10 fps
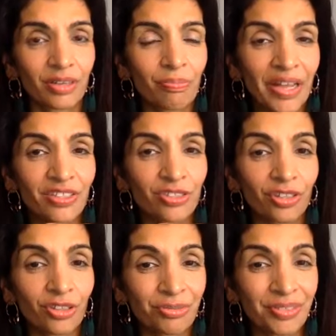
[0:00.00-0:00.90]
based
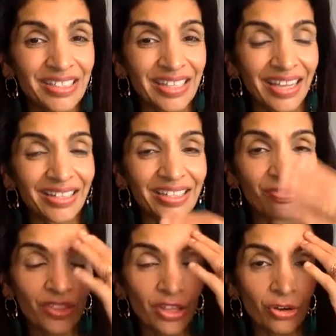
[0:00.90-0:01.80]
on the reset,
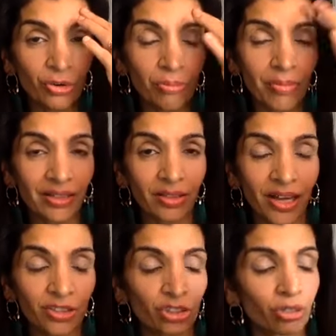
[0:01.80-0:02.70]
even though my
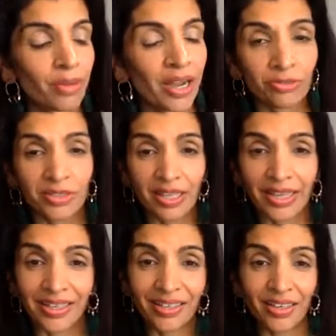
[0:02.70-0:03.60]
logical mind was
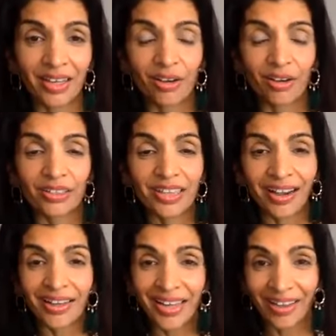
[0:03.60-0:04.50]
like,
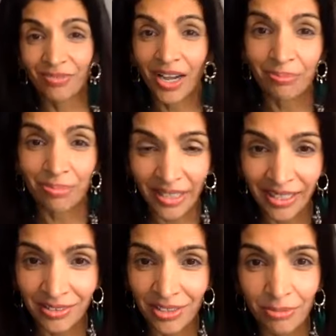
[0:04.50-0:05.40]
God, I've got
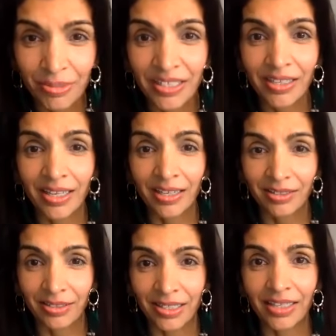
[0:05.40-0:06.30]
plans to be in a
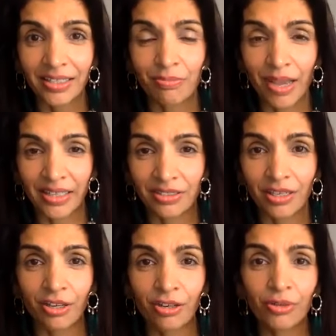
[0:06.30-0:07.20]
clinic in
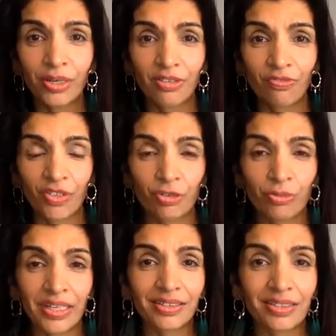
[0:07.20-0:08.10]
Mexico in a few
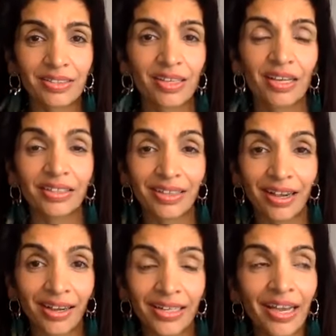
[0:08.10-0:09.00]
weeks.
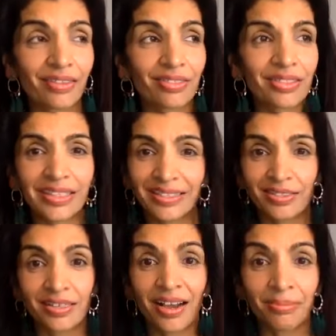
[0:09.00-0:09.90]
God,
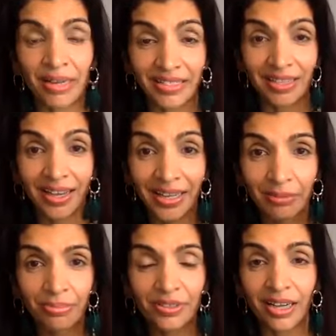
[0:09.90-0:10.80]
he's not my
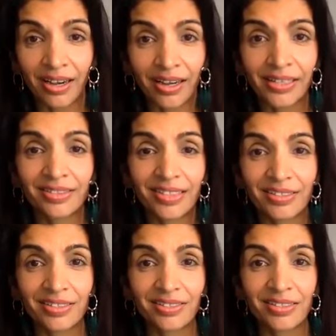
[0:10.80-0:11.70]
type. God,
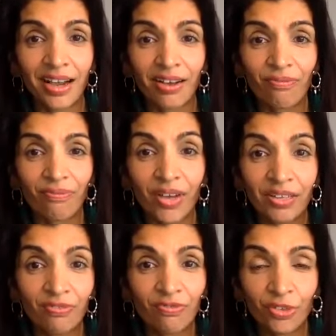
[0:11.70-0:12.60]
this is not
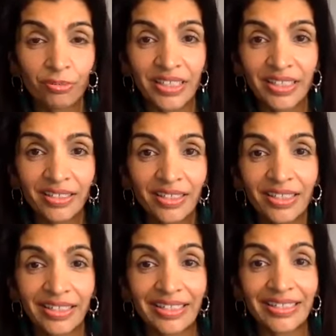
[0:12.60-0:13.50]
fun for me.
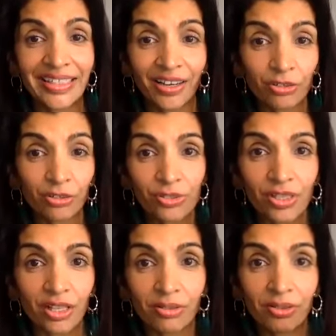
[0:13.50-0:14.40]
He yells
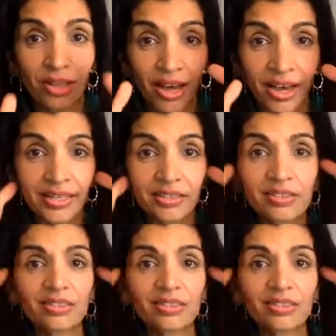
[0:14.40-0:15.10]
a lot.